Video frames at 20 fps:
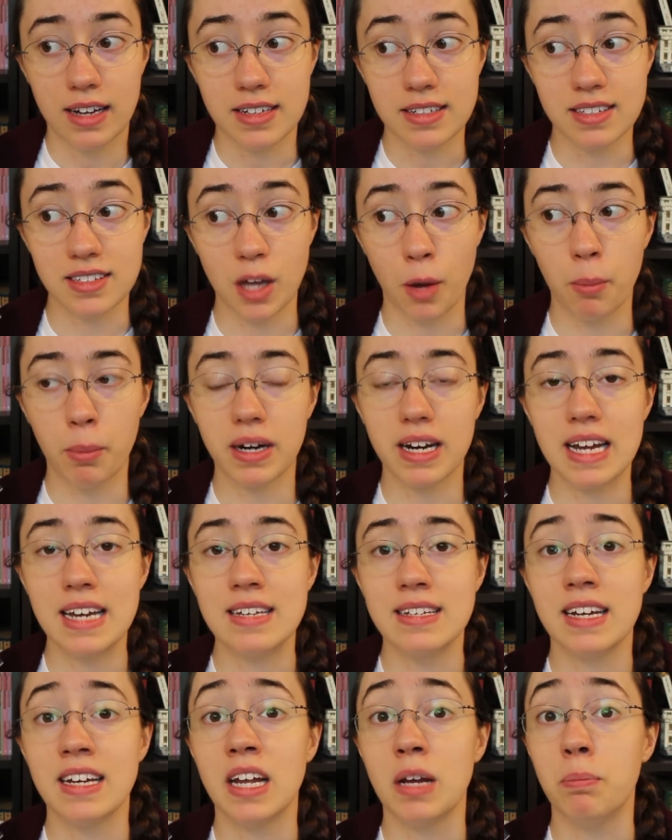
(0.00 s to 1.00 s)
Somebody
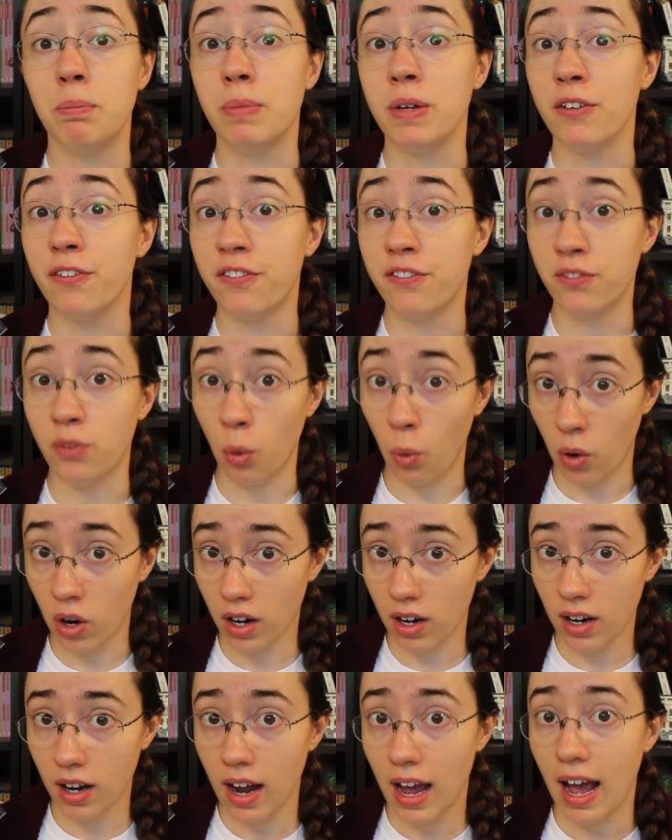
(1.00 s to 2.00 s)
did it
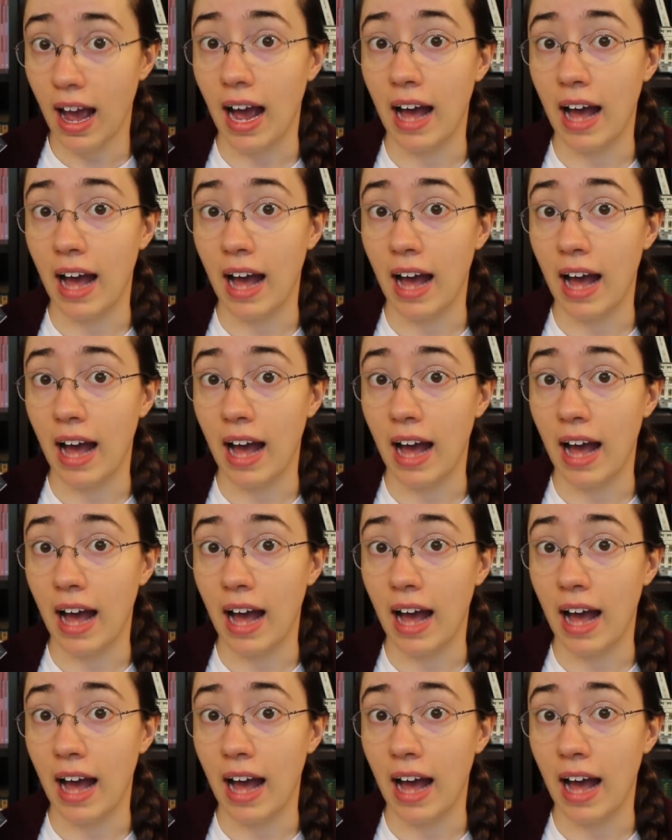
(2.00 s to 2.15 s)
before